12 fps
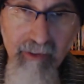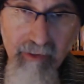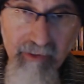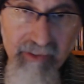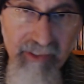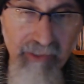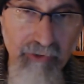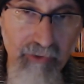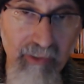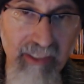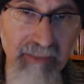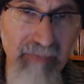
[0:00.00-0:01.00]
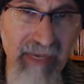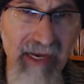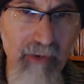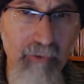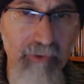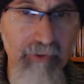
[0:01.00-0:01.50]
centralized
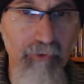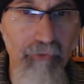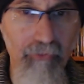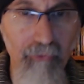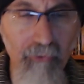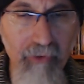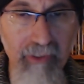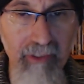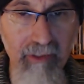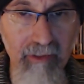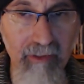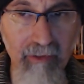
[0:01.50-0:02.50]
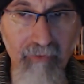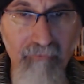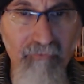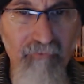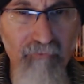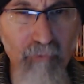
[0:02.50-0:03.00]
power and authority
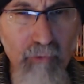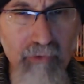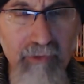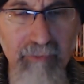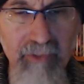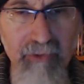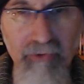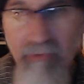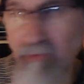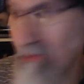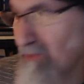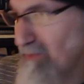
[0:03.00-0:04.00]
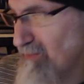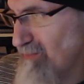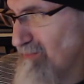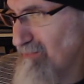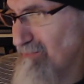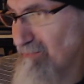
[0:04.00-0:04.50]
fool them into
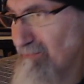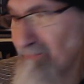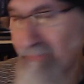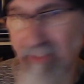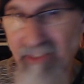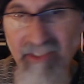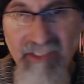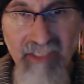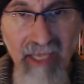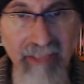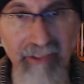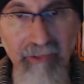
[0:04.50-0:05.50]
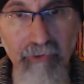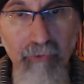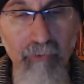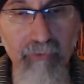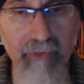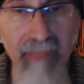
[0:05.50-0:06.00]
signing their
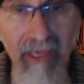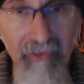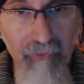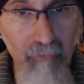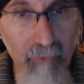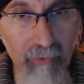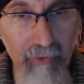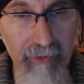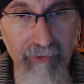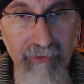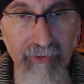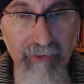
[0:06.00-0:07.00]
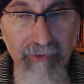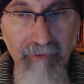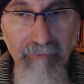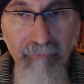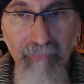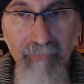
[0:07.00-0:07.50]
own death warrants,
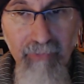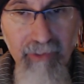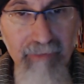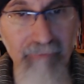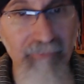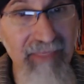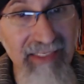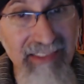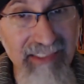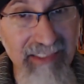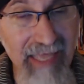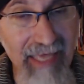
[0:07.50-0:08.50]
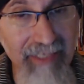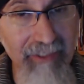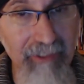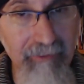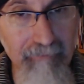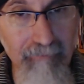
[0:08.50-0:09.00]
right?
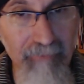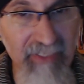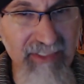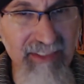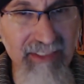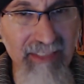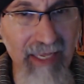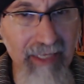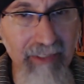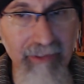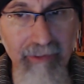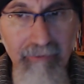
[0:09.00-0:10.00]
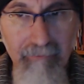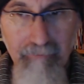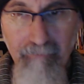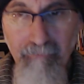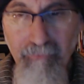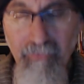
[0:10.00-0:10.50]
Insanity, insanity,
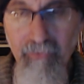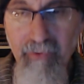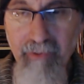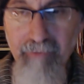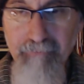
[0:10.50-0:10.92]
right?